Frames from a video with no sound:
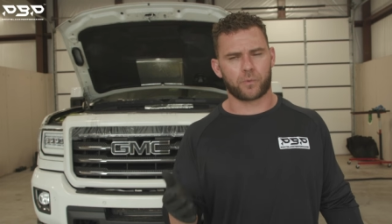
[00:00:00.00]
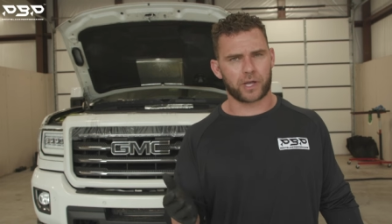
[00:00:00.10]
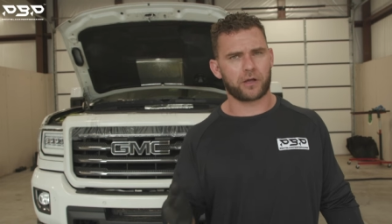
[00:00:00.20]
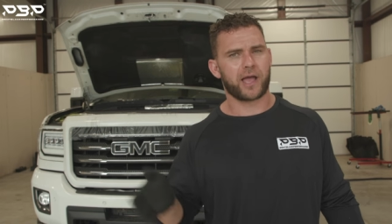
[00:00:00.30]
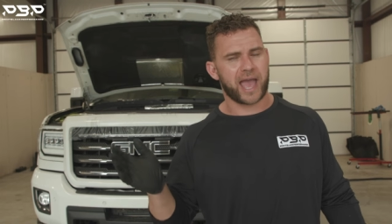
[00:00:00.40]

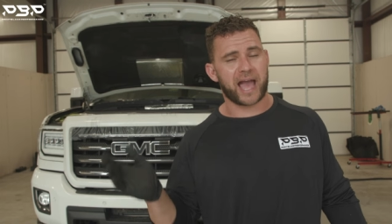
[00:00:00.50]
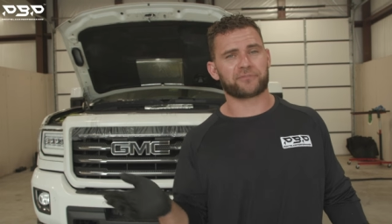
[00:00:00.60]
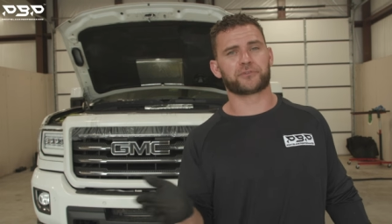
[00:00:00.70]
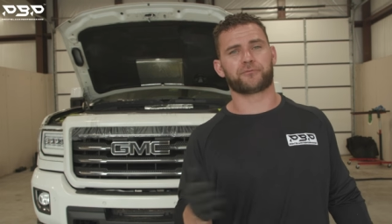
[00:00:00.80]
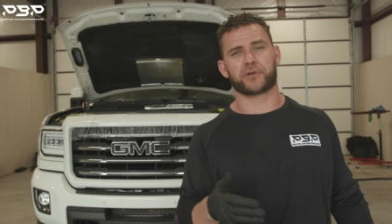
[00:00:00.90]
Well,
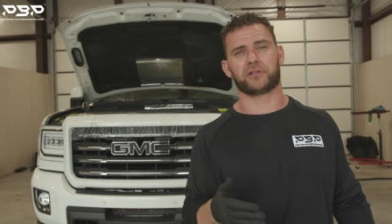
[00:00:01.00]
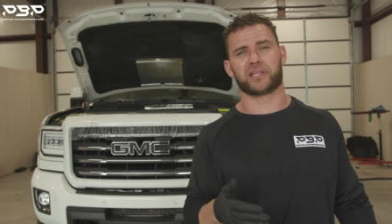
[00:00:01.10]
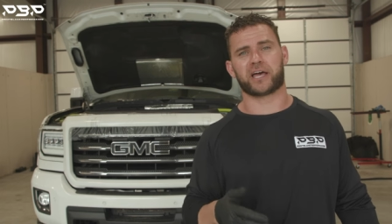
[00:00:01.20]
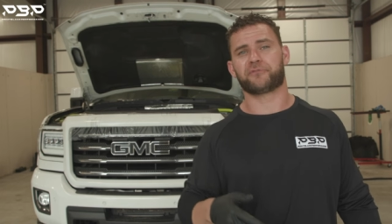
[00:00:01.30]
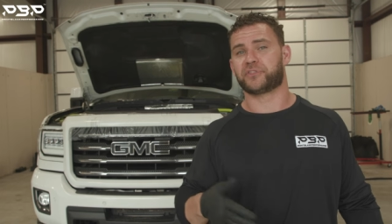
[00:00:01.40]
after Phil
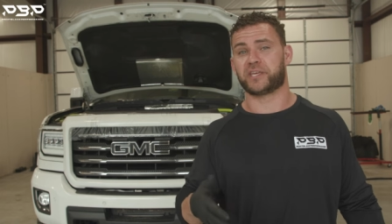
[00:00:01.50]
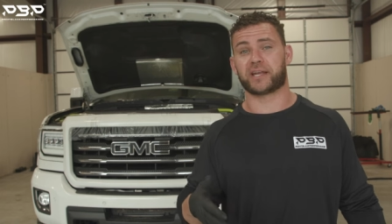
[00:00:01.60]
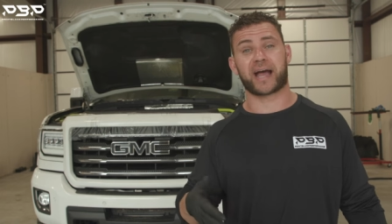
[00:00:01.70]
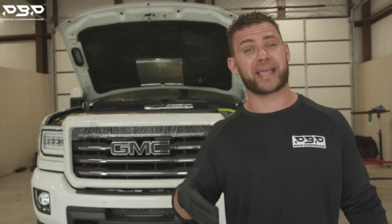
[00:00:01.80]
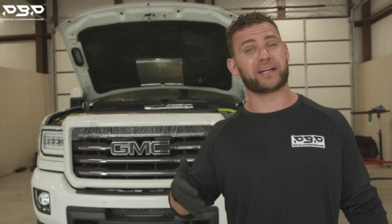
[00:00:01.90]
left,
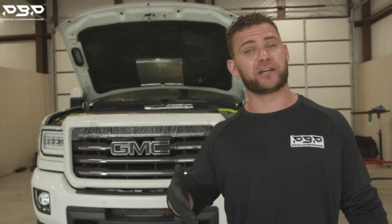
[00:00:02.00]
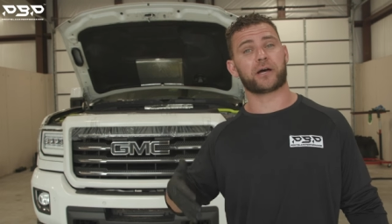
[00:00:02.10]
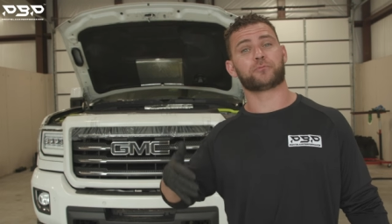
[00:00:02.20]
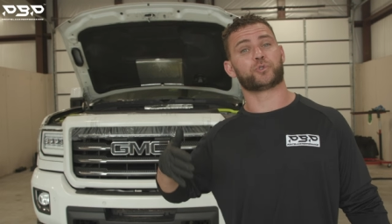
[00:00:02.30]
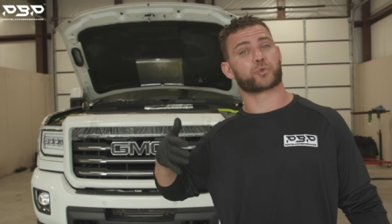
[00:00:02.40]
then I ended
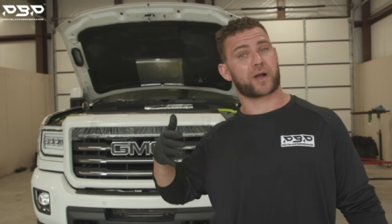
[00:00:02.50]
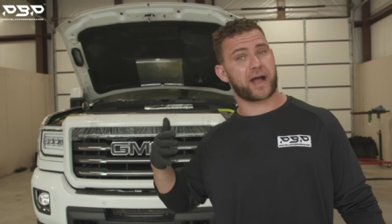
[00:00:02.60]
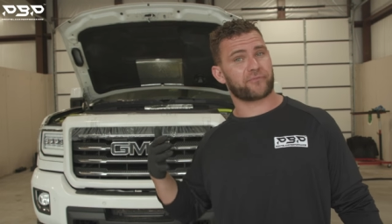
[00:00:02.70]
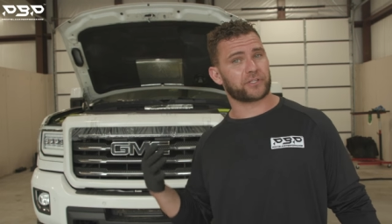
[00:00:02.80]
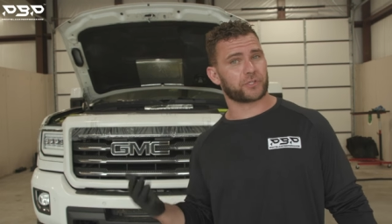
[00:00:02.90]
up
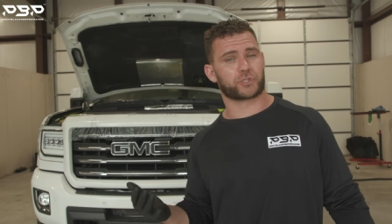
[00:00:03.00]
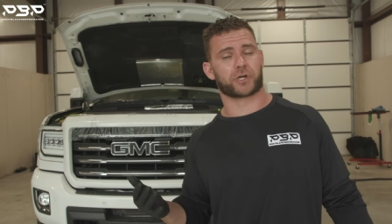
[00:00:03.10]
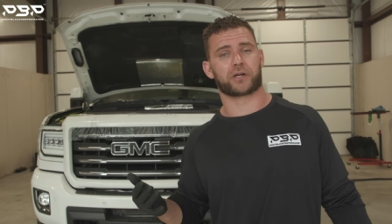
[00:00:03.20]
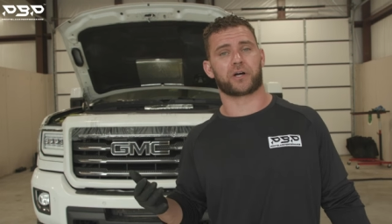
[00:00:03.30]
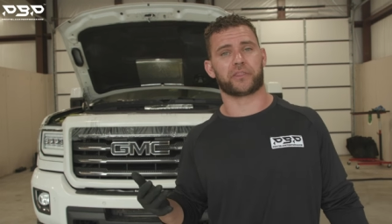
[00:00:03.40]
driving the
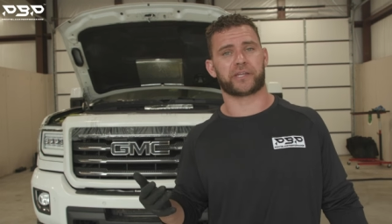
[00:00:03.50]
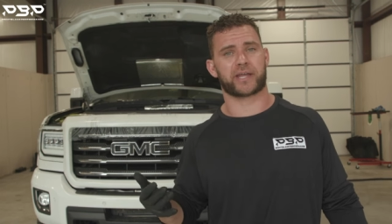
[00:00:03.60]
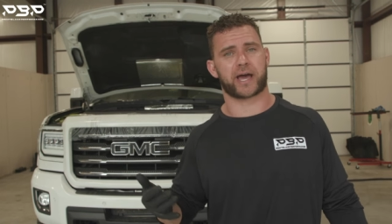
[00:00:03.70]
truck on the